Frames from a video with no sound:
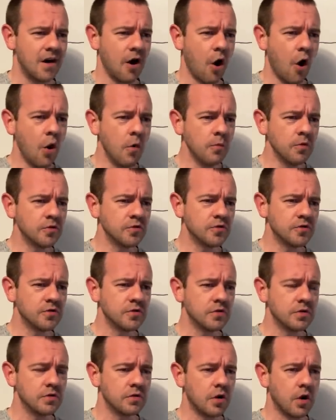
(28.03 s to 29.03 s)

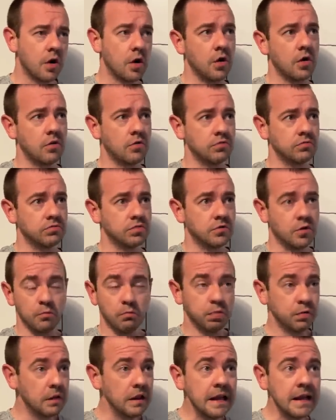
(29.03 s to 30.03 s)
almost or
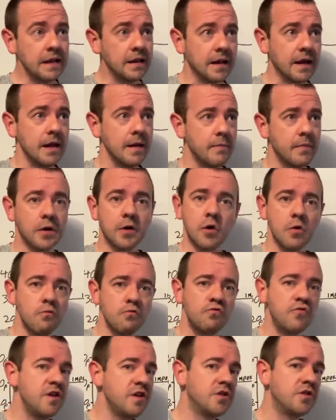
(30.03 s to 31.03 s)
completely
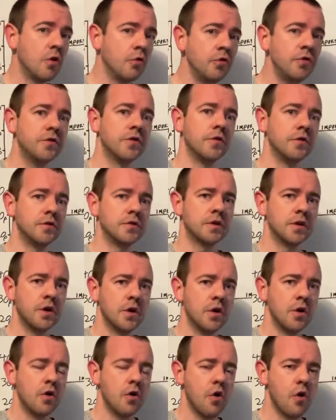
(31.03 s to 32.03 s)
become redundant
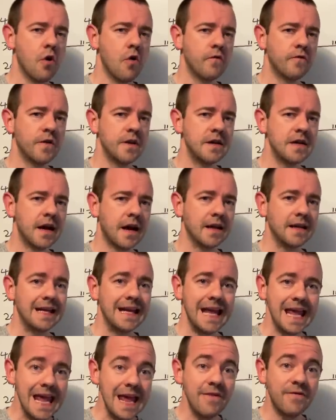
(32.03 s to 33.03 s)
overnight
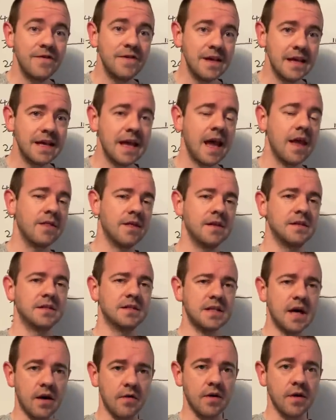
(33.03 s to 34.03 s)
if you get this
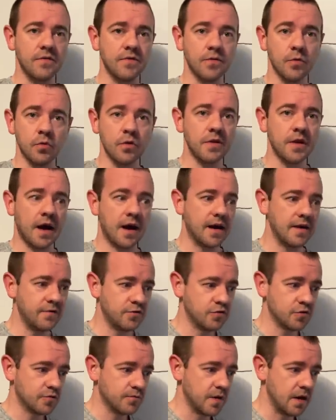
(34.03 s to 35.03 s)
tariff, the one that I've
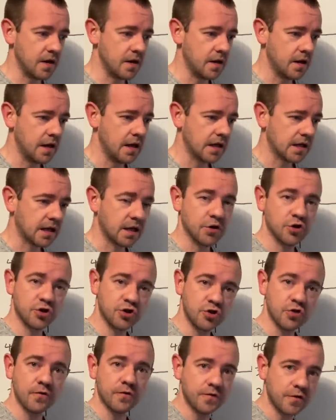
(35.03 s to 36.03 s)
just been kind of
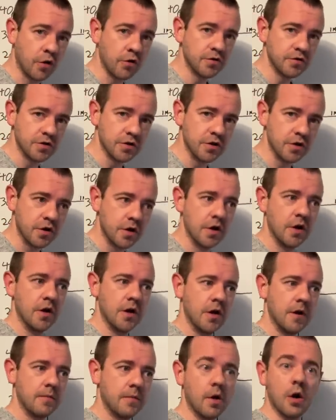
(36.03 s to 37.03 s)
shoved onto,
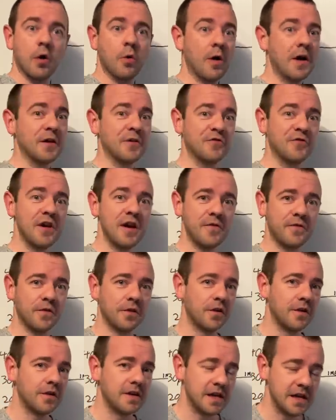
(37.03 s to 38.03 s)
but I'm quite
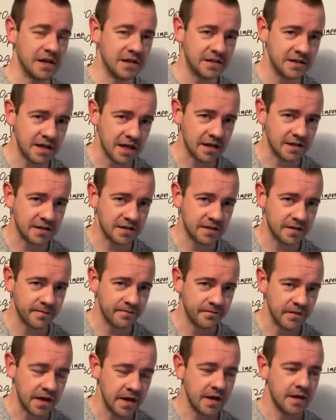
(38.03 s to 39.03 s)
grateful that it exists.
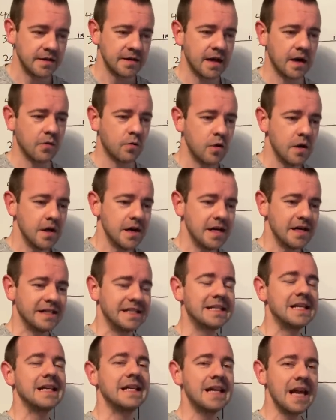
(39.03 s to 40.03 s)
Now,
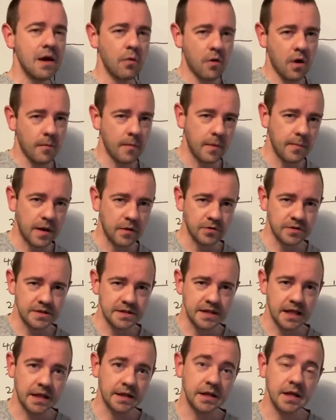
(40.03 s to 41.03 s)
to get what I'm about to
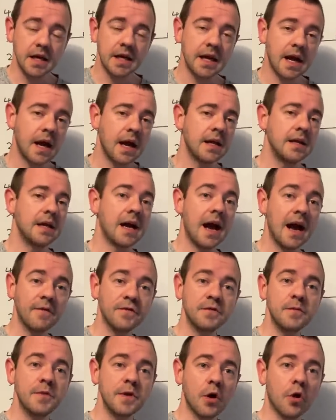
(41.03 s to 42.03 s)
tell you, you have
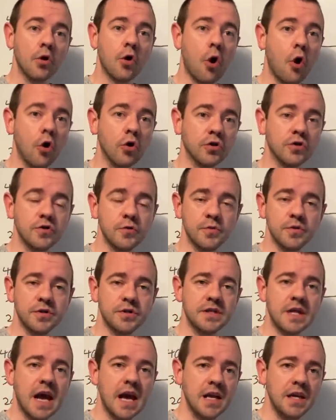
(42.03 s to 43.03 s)
to be on
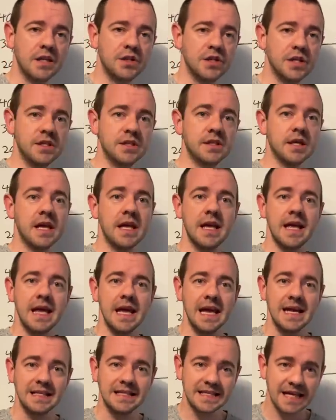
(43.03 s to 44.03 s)
Octopus Energy's
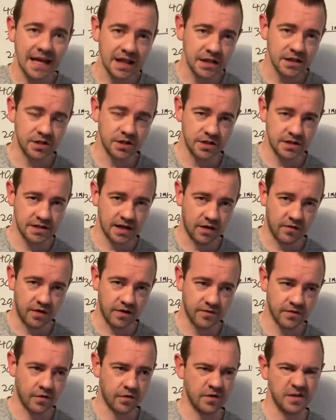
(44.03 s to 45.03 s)
intelligent
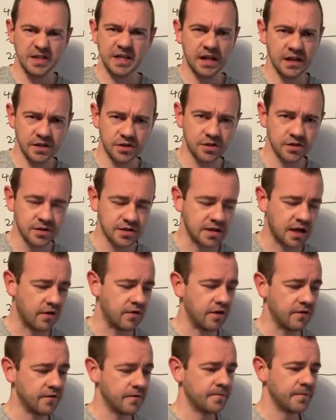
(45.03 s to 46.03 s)
tariff or intelligence
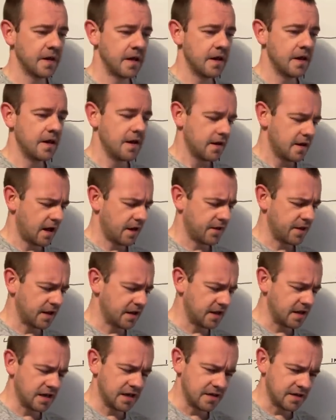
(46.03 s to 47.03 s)
tariff. I
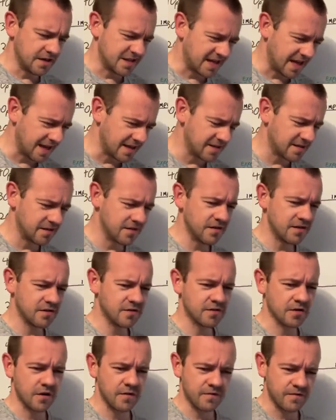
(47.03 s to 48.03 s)
think you need a Tesla,
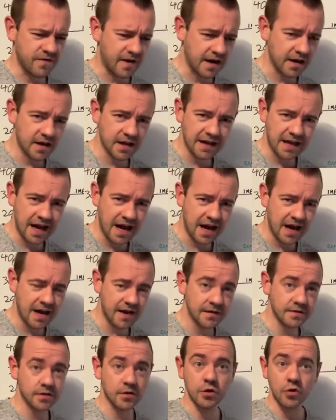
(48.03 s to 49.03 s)
certain VAG
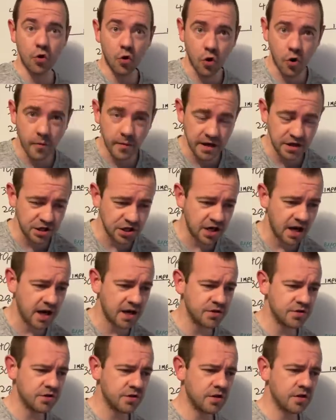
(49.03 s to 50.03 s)
cars, an Ohme
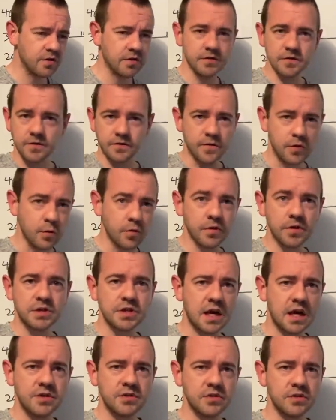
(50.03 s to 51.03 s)
charger, there's a few other
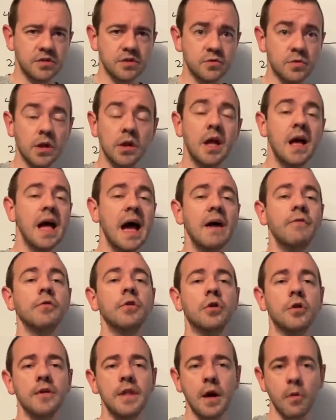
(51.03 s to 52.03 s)
chargers as well. Have a
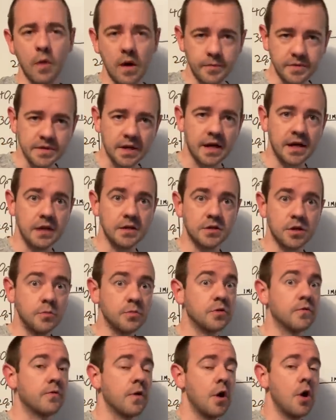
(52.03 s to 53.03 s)
look on their website in
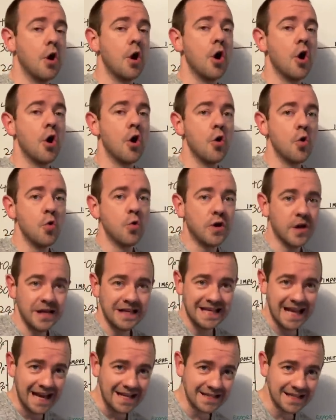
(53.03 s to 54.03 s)
terms of who can
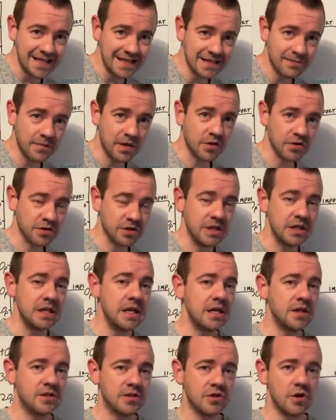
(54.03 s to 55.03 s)
get it because you
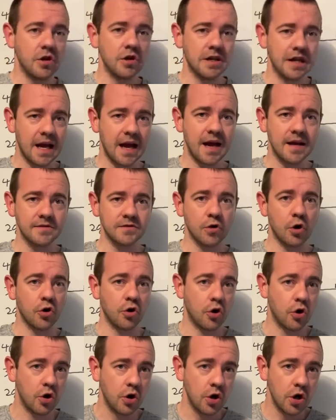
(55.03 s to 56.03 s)
need certain cars
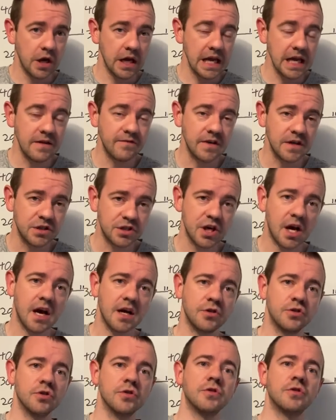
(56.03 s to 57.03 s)
or EV
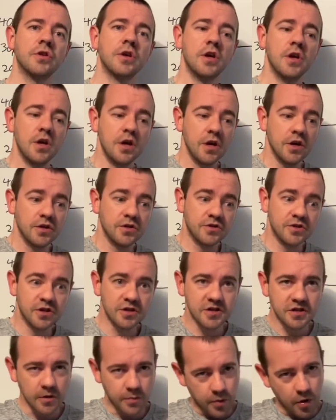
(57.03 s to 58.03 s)
chargers to
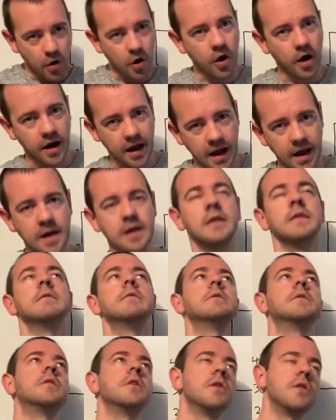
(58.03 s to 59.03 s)
support it
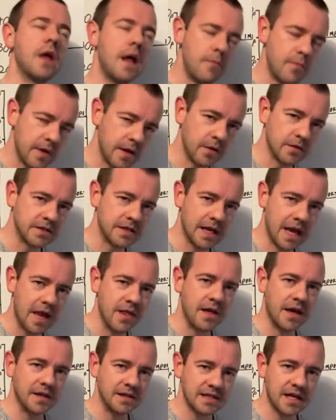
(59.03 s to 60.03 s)
to then be able to get
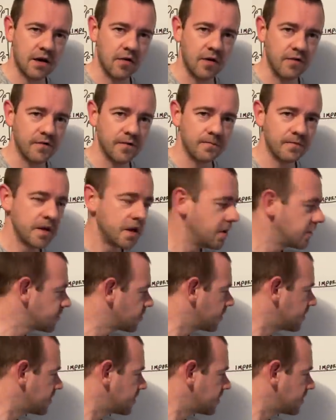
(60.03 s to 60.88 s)
that tariff. So